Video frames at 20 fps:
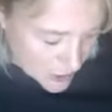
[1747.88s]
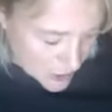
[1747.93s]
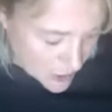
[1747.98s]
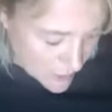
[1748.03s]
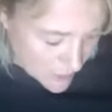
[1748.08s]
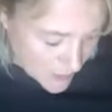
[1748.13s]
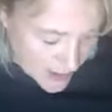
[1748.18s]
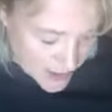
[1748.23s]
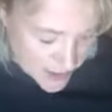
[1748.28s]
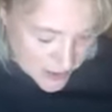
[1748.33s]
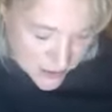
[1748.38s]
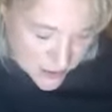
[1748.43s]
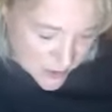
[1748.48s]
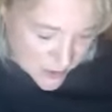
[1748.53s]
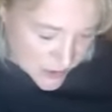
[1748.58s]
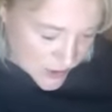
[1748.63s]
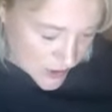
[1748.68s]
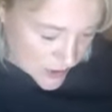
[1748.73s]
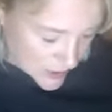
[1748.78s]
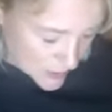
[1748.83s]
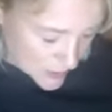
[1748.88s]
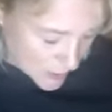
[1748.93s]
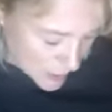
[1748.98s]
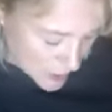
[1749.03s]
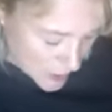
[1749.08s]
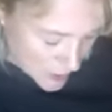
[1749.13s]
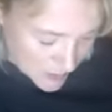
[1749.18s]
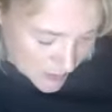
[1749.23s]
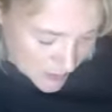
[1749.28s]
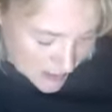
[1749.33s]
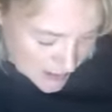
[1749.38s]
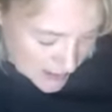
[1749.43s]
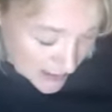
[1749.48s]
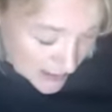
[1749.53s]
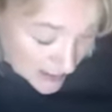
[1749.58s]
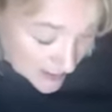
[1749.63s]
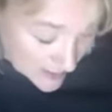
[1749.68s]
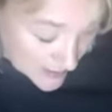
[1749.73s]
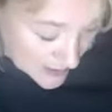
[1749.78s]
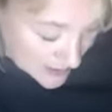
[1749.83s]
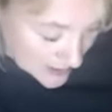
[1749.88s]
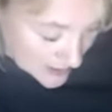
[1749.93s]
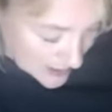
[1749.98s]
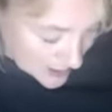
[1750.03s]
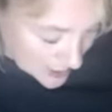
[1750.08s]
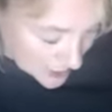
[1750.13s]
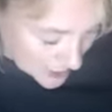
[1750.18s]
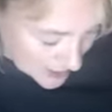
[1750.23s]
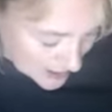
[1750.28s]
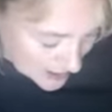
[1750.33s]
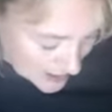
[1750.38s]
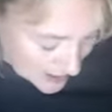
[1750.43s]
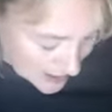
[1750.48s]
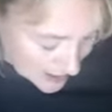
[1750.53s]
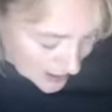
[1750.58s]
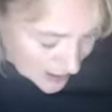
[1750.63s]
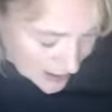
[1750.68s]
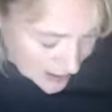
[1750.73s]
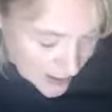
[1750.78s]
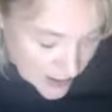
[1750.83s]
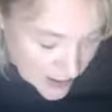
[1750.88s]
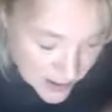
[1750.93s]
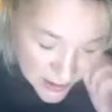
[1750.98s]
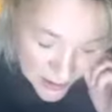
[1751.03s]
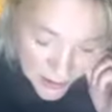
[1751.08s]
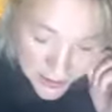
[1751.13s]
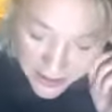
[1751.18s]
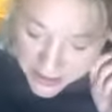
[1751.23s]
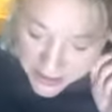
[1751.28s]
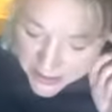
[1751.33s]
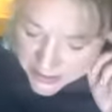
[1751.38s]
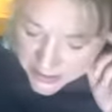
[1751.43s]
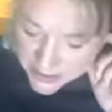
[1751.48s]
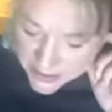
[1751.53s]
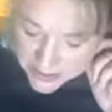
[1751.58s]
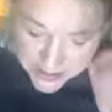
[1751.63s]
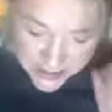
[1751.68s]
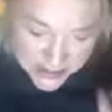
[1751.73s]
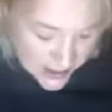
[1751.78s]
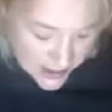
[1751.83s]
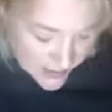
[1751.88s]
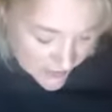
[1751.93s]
and on the bottom of the deck, this is interesting. Okay, so this is